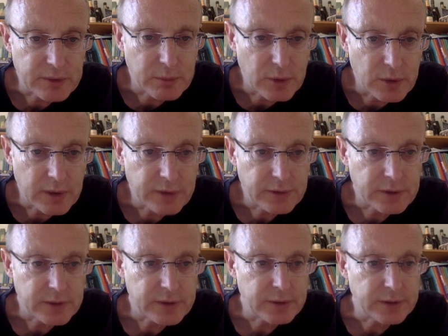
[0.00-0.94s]
smaller so
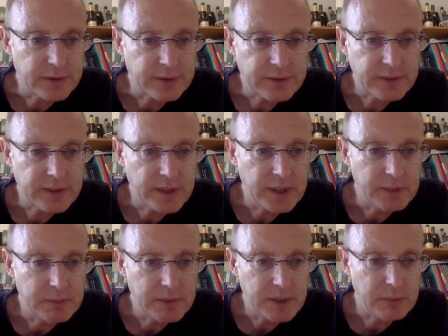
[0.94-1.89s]
that you can see
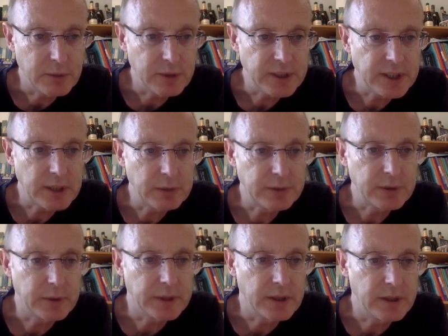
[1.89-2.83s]
in more detail what's
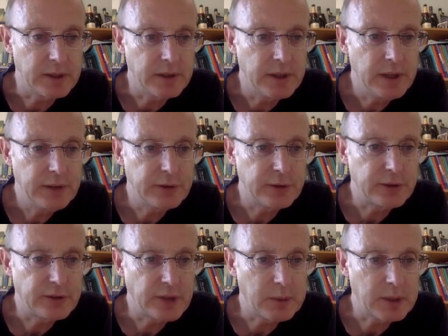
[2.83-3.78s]
going on. So
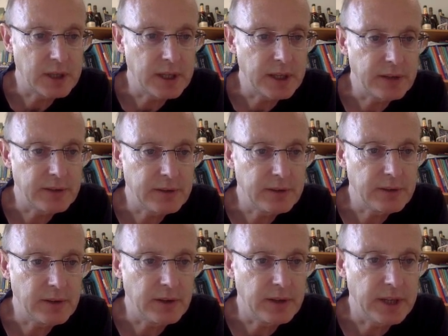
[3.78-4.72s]
just double click
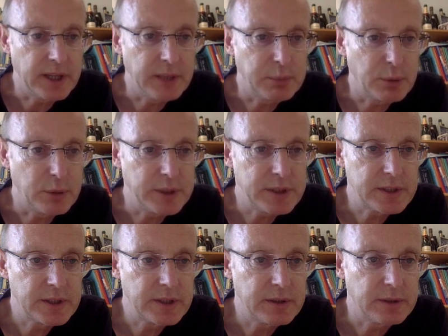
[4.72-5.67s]
on any point.